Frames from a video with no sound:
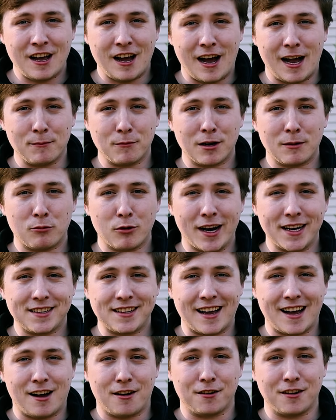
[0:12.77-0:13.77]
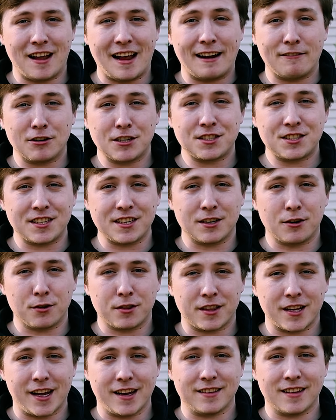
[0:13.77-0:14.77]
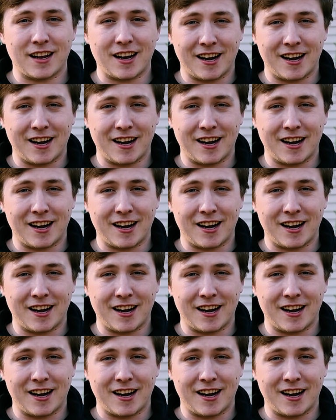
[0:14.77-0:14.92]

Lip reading: I'm gonna break down every single thing that